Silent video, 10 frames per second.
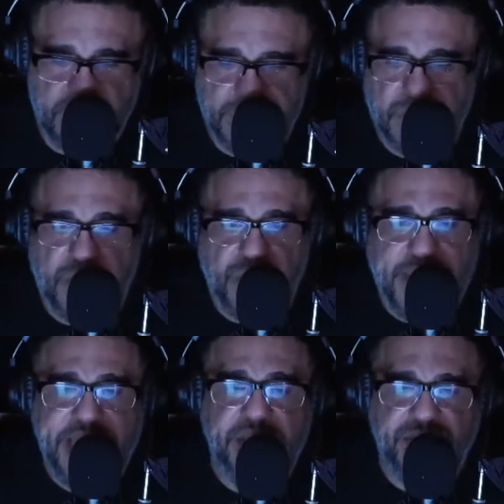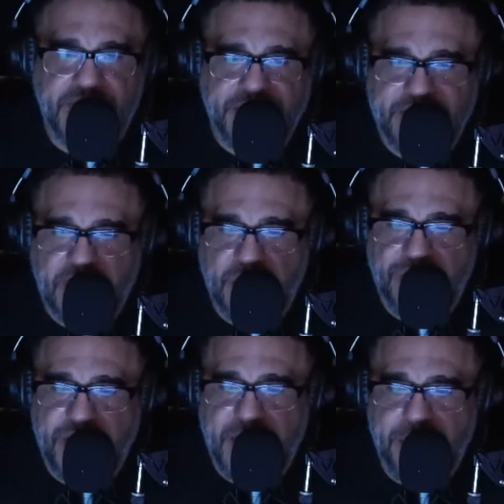creatively, I think we've
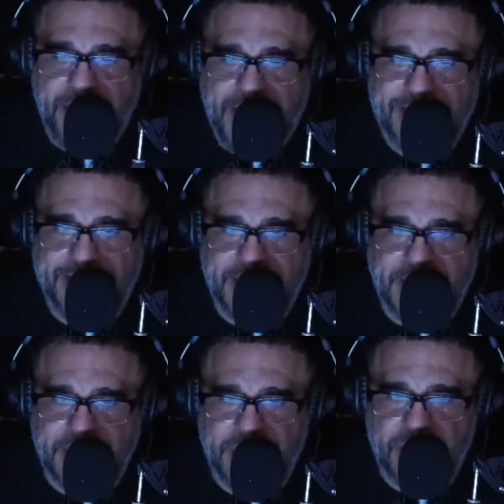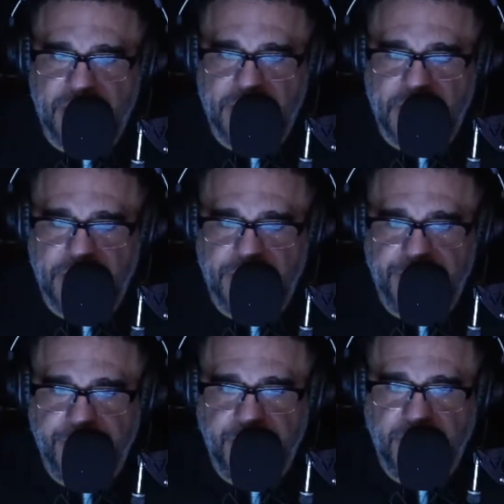gotten past that, right?
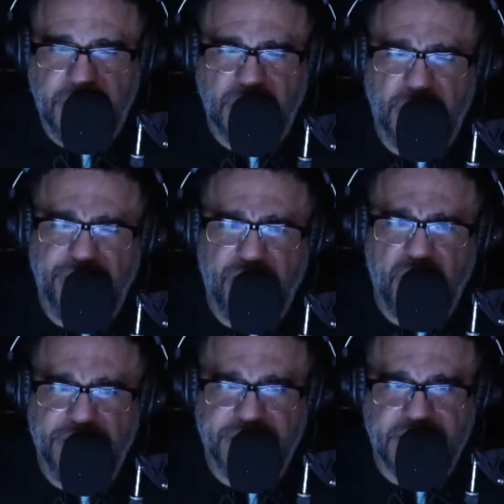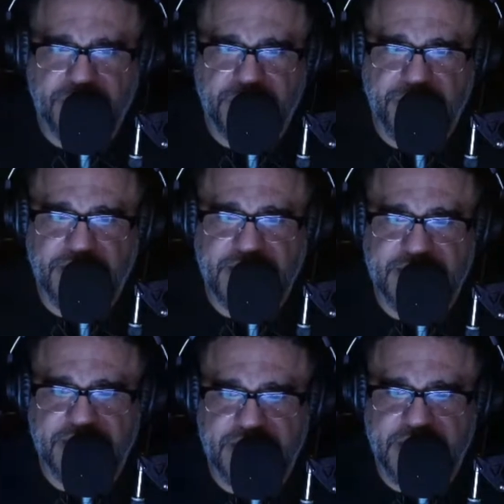Because we've always experienced
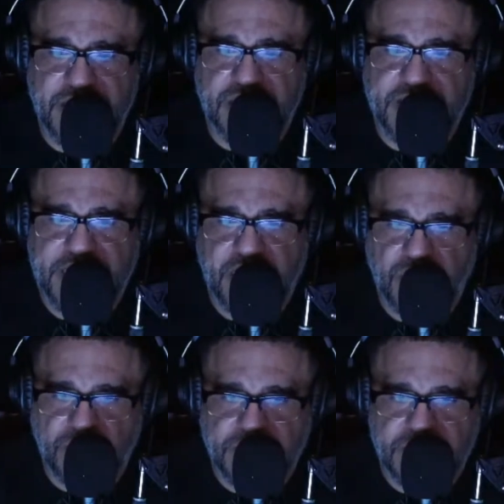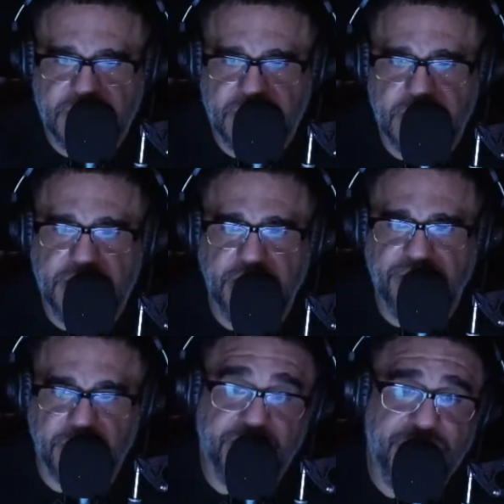entertainers taking risks from a
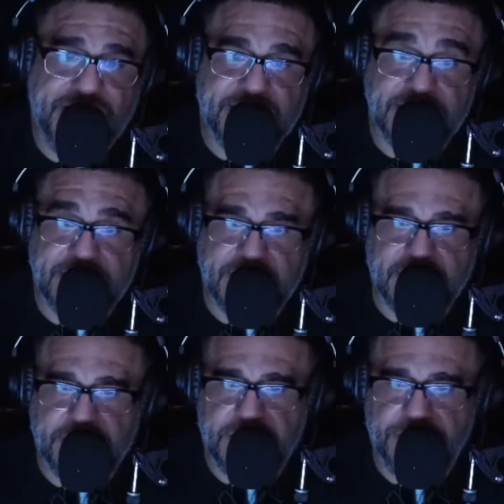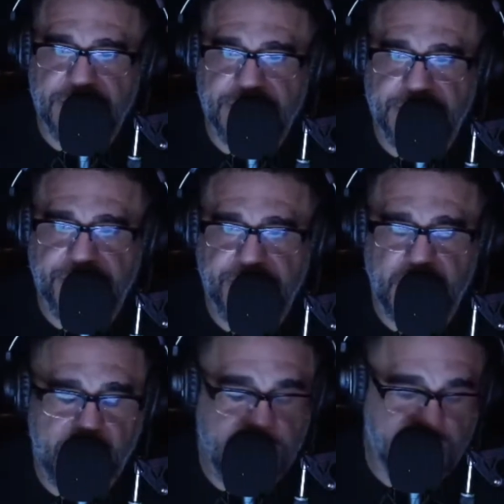fashion sense.
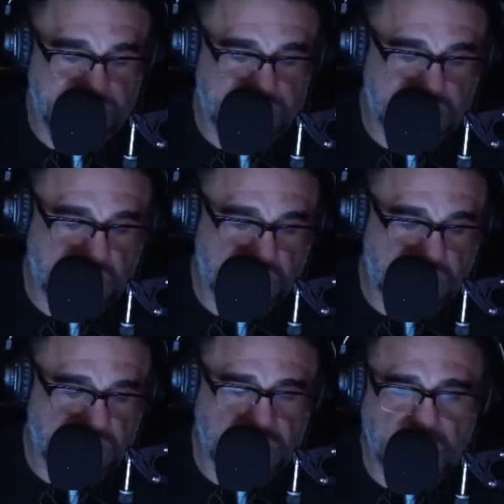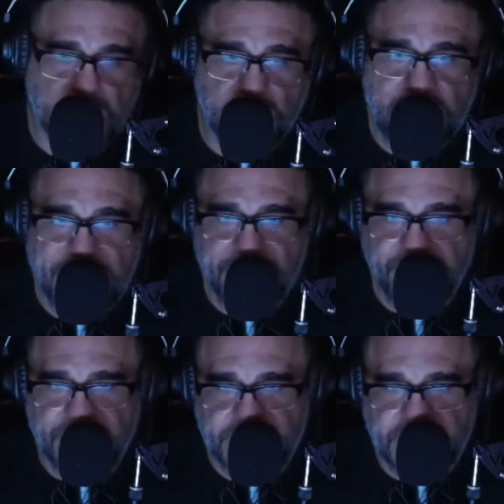So, you had Rick
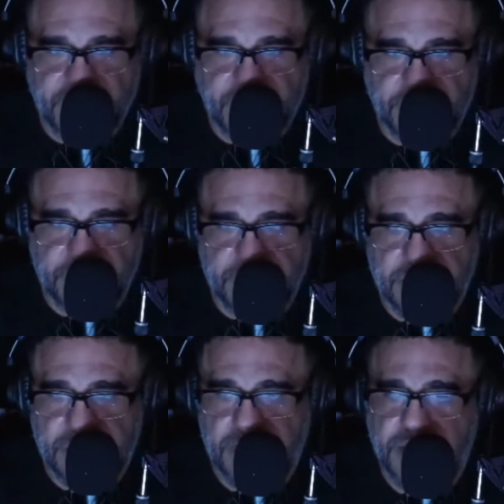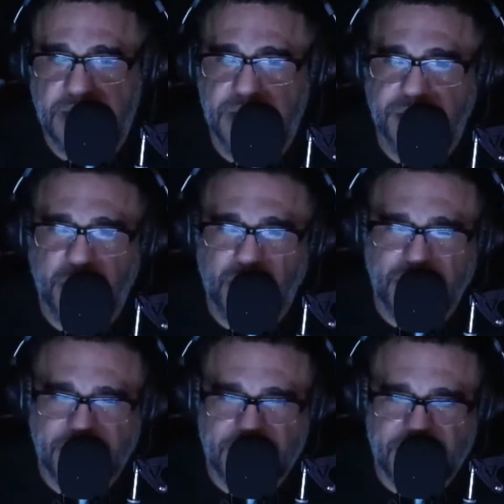James,
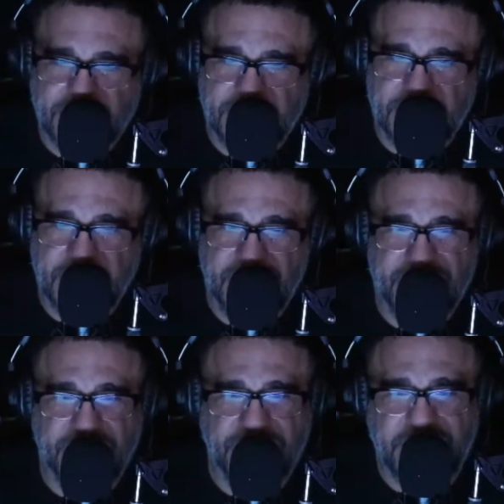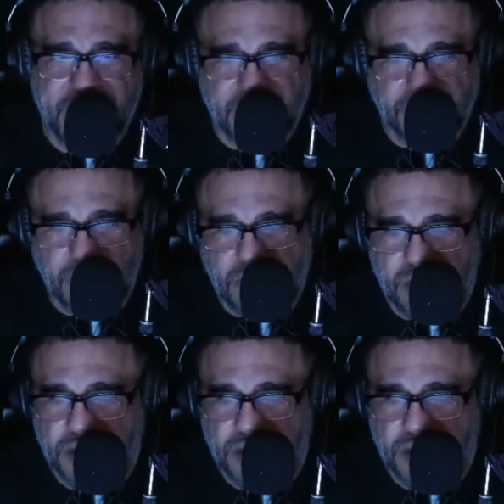Prince, Shalimar.